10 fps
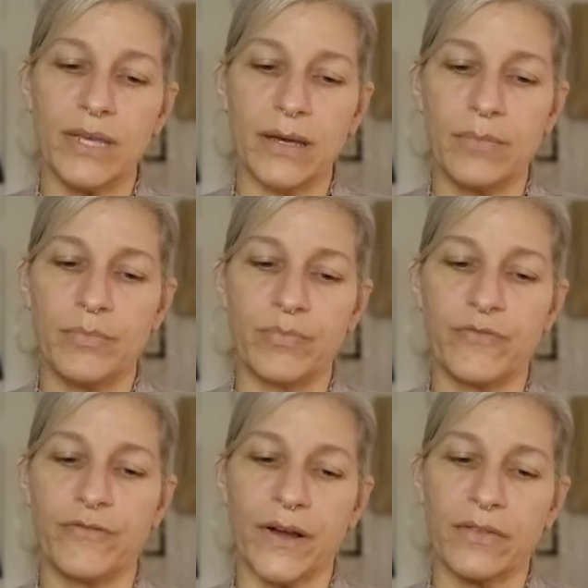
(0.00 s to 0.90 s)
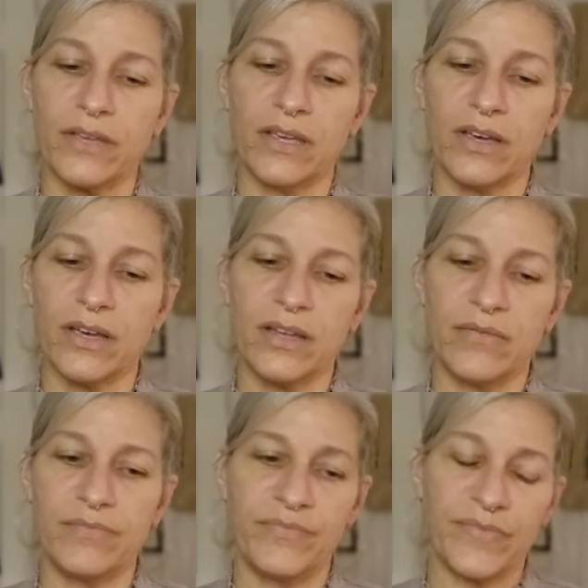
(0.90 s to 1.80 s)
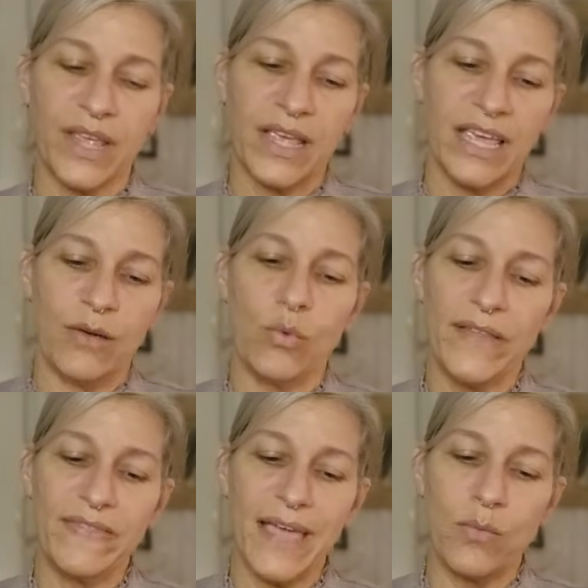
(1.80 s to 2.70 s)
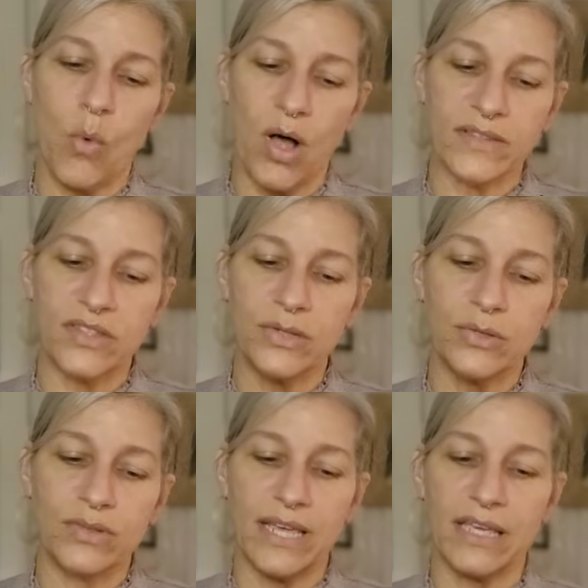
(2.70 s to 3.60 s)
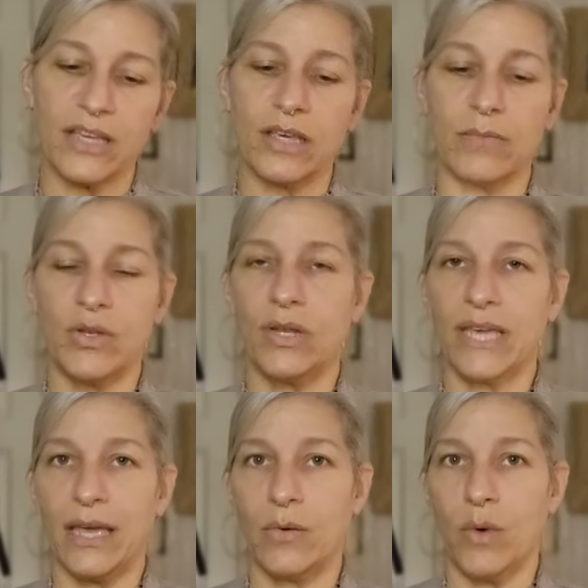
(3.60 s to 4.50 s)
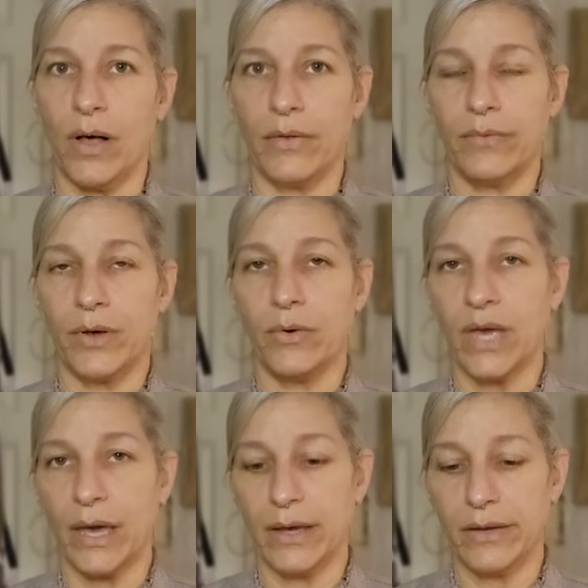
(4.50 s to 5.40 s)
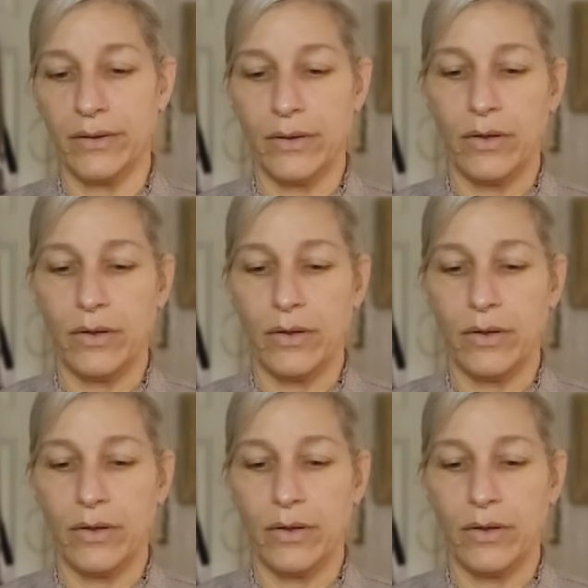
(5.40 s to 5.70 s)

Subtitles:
be a fairly good, when they want to, they can communicate well, okay?